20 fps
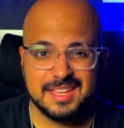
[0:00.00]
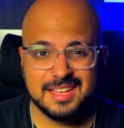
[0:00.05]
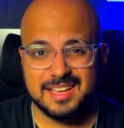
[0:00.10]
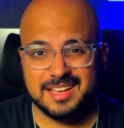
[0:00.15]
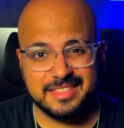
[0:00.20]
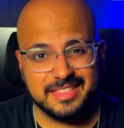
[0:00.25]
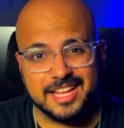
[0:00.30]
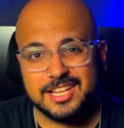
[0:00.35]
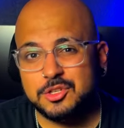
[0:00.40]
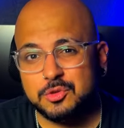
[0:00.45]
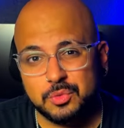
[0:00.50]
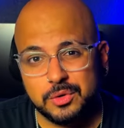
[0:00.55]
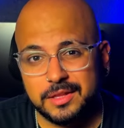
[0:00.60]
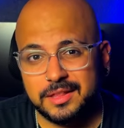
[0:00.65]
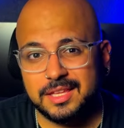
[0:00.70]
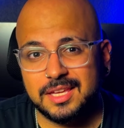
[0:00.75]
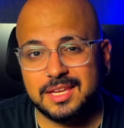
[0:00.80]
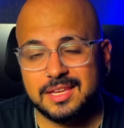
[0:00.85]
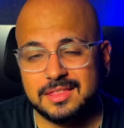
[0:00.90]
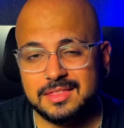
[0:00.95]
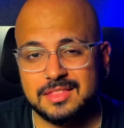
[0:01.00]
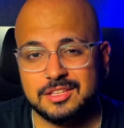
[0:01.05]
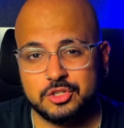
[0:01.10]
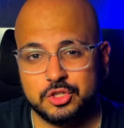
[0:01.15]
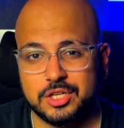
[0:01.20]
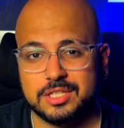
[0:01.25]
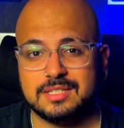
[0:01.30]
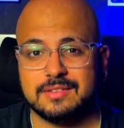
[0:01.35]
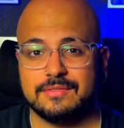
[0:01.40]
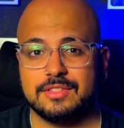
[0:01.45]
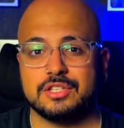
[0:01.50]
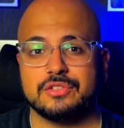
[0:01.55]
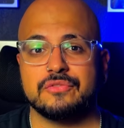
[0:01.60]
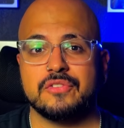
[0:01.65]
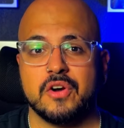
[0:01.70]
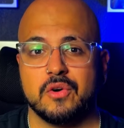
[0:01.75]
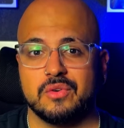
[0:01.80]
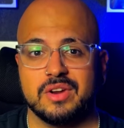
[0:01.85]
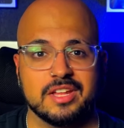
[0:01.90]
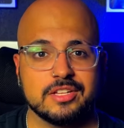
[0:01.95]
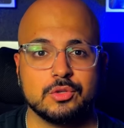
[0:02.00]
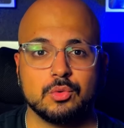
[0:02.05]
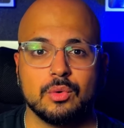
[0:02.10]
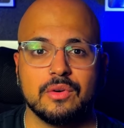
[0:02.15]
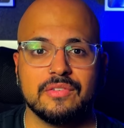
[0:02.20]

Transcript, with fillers: And that's really the gist of this phone. It's a